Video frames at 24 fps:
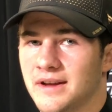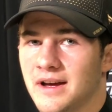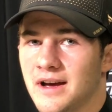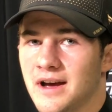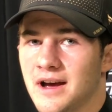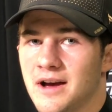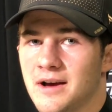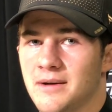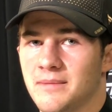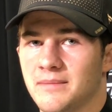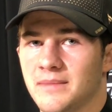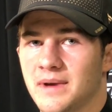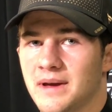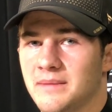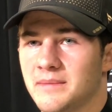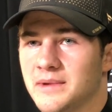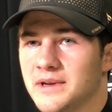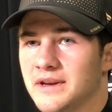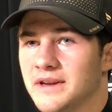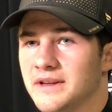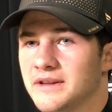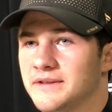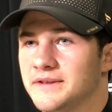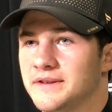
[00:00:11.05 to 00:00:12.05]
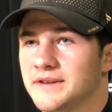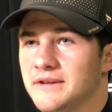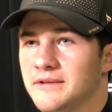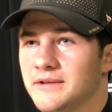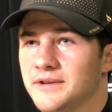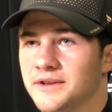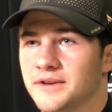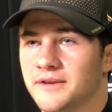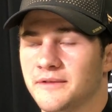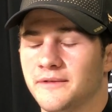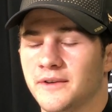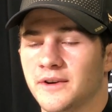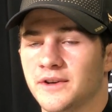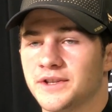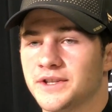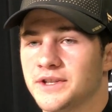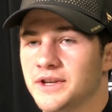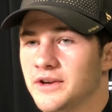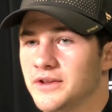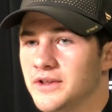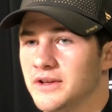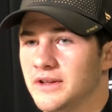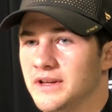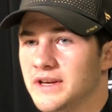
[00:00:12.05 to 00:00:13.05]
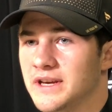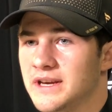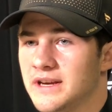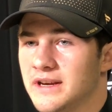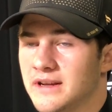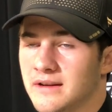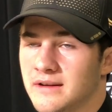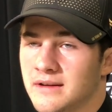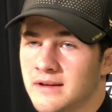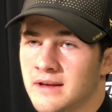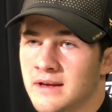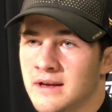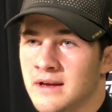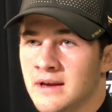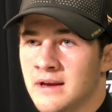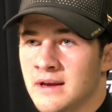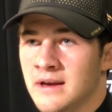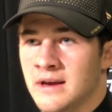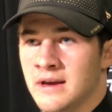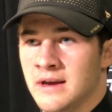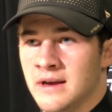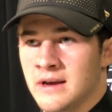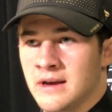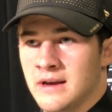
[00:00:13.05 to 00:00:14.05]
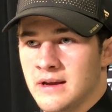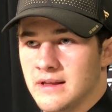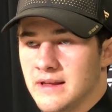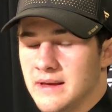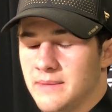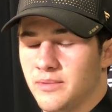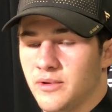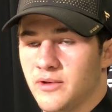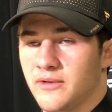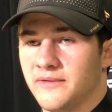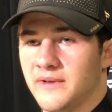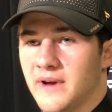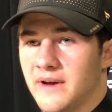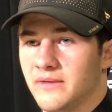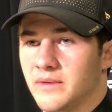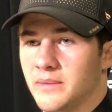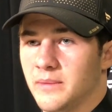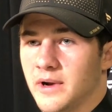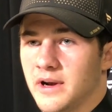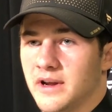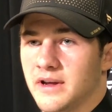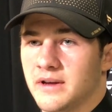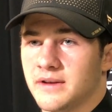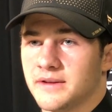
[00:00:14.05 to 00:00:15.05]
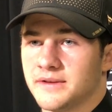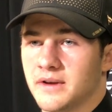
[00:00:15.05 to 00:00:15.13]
I mean, it was their first year in the league, and they proved everybody.